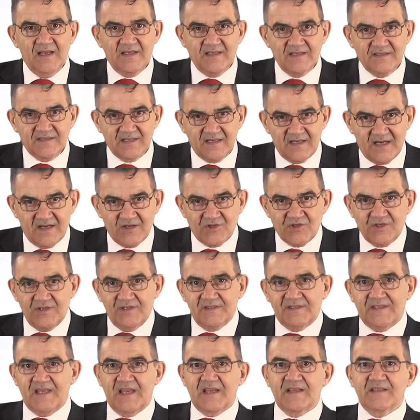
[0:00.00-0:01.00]
an
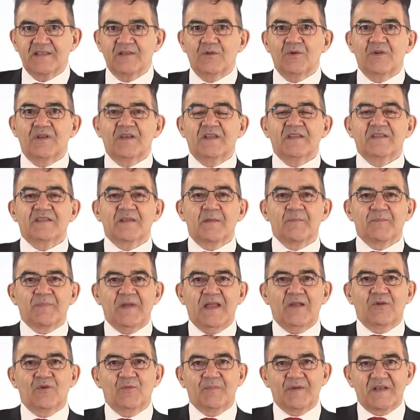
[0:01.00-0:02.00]
international tax lawyer in São
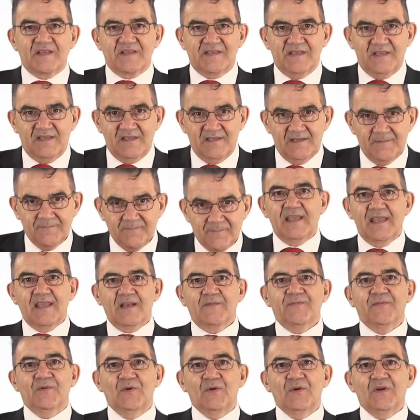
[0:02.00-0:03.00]
Paulo, Brazil.
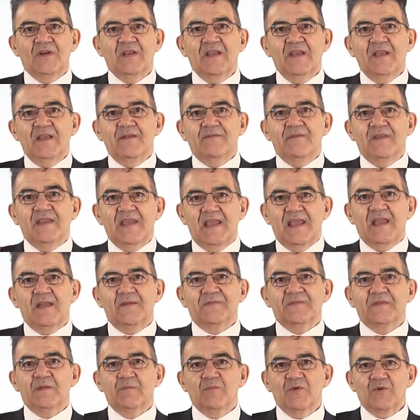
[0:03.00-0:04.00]
Therefore, we
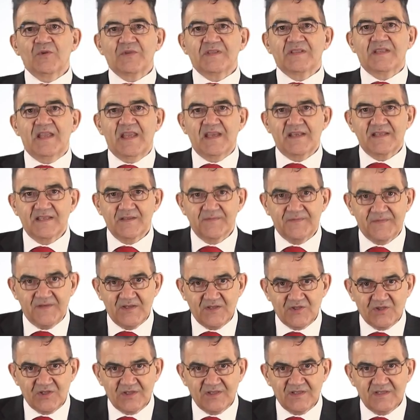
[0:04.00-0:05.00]
have the most
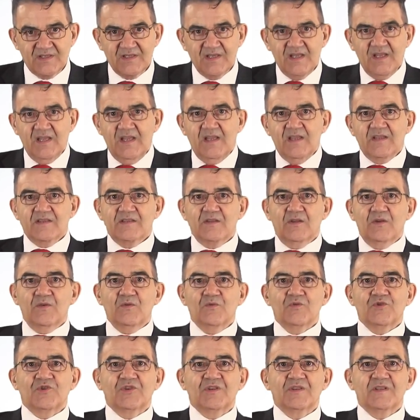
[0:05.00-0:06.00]
tax-efficient
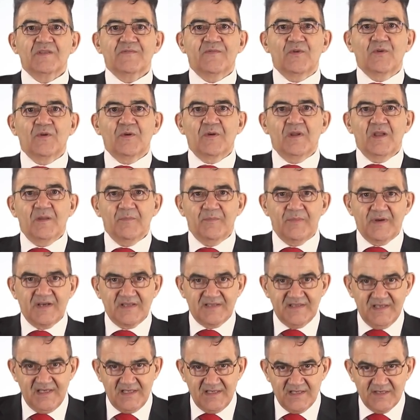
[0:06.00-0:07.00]
solutions for
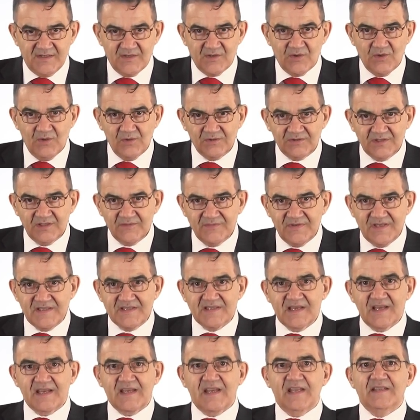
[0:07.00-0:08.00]
Brazilian Golden
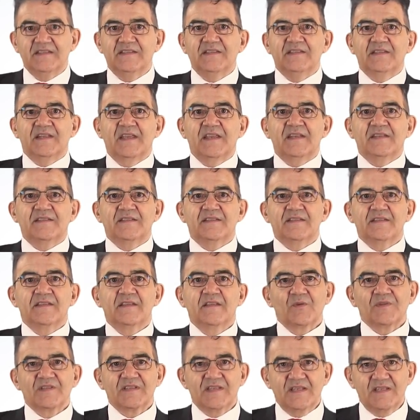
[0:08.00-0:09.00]
Visa candidates
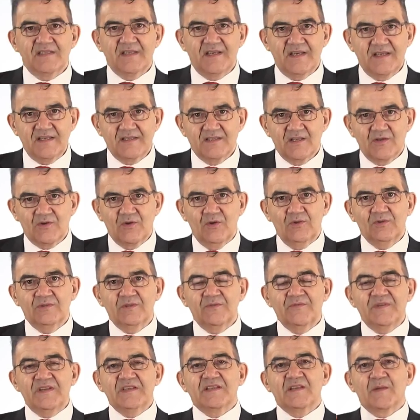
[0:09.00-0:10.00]
considering the
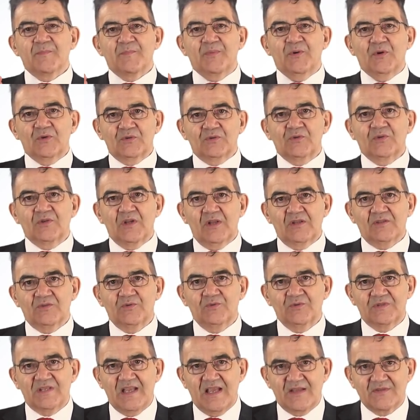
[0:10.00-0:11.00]
Golden Visa Portugal
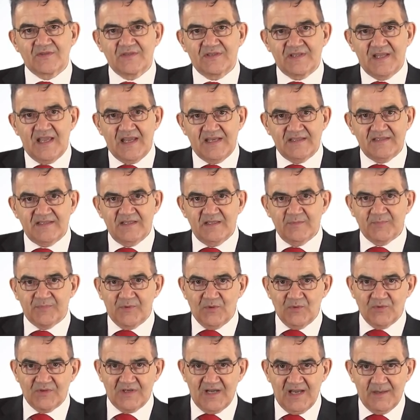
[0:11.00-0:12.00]
2019
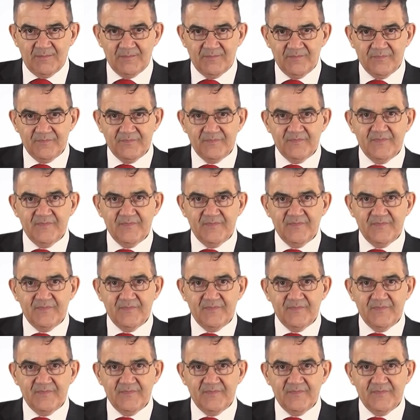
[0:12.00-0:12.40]
program.